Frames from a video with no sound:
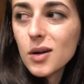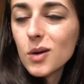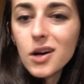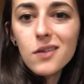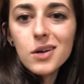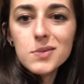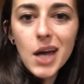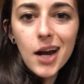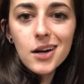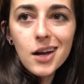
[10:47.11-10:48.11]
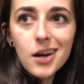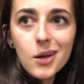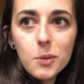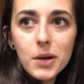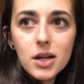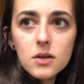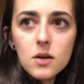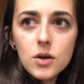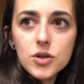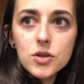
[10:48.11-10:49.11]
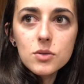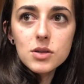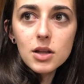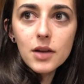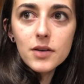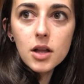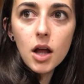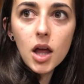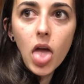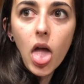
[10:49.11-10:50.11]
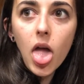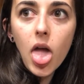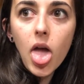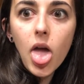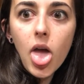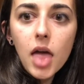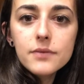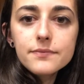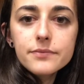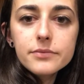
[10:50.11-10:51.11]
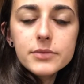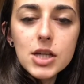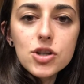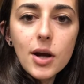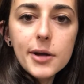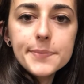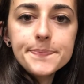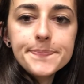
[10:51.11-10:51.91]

Whatever. I'm tired. I gotta go to bed. Oh, shoot. It's 11 o'clock. Yeah, sure.